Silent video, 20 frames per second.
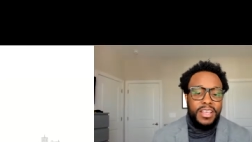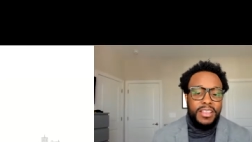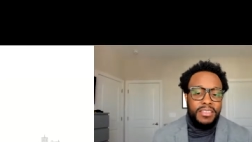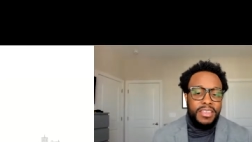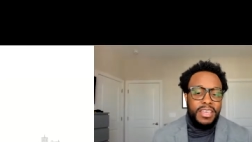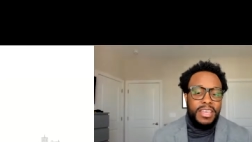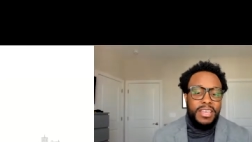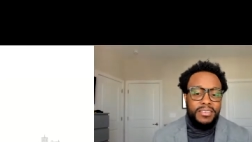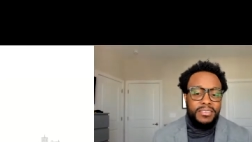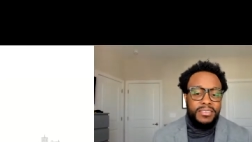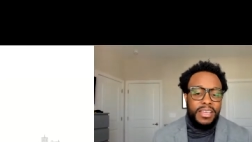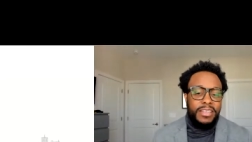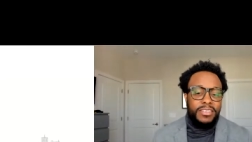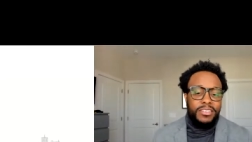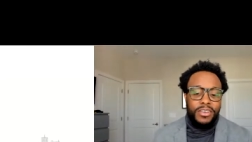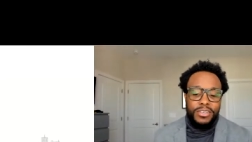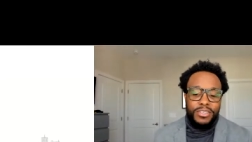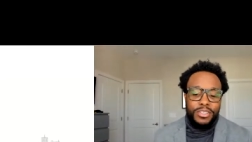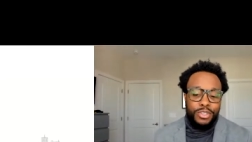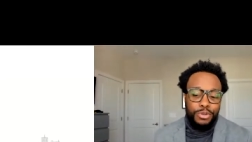These things
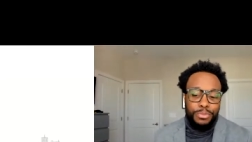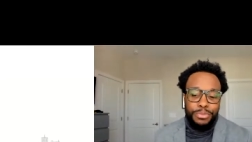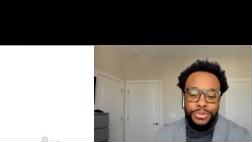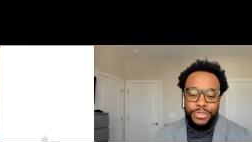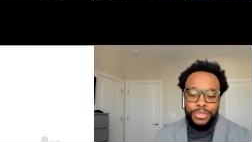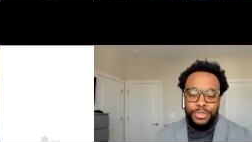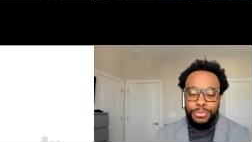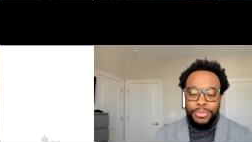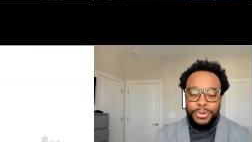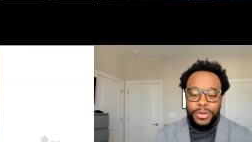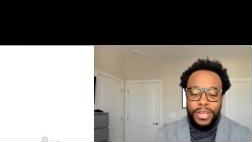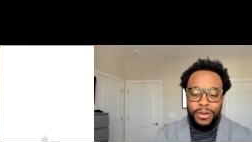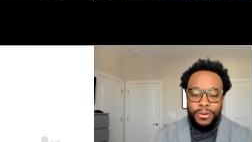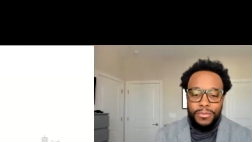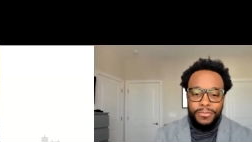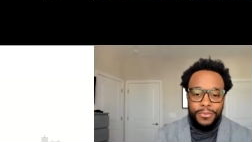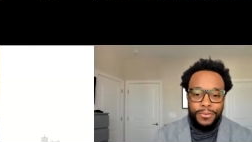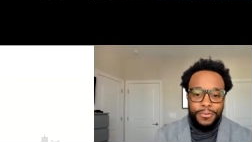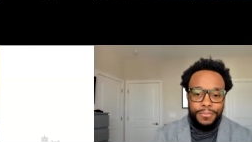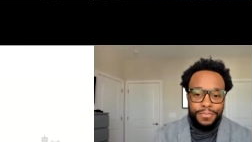are super, super
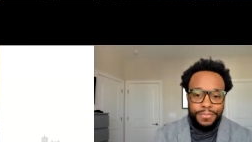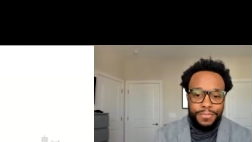helpful.